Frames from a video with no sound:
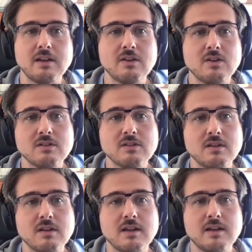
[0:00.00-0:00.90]
not
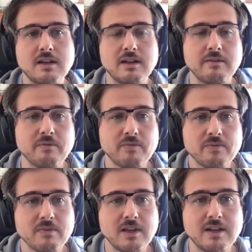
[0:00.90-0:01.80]

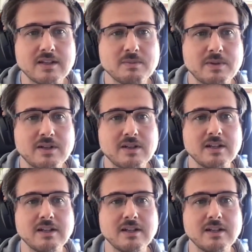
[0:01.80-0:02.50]
an expert in